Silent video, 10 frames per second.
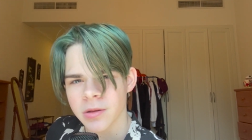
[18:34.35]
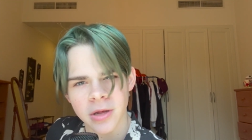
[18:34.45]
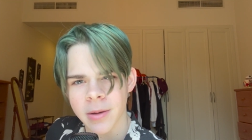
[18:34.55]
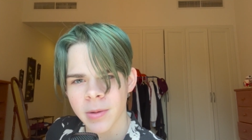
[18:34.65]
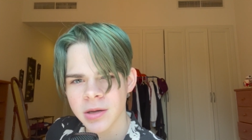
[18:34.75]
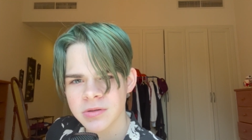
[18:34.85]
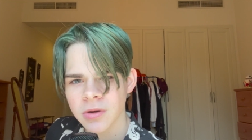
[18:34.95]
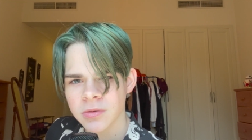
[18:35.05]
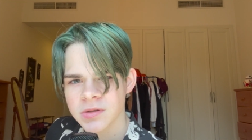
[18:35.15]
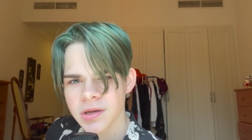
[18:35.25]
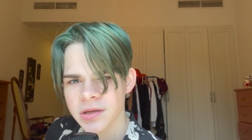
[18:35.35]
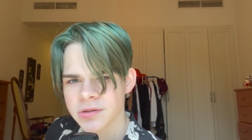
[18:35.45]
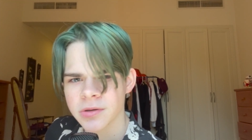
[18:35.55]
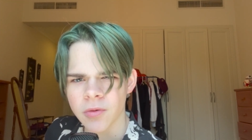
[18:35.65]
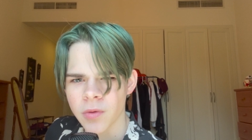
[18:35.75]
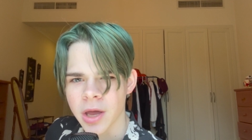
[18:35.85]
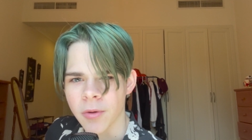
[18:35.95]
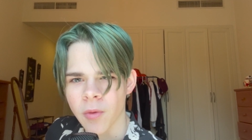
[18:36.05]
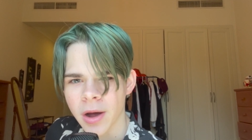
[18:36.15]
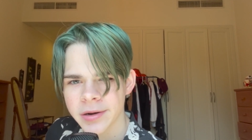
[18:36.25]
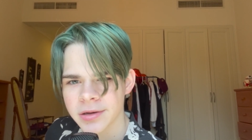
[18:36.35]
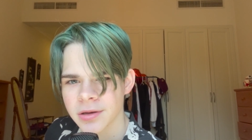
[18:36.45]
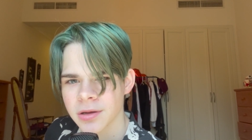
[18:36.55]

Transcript: That makes no sense. Wait, what?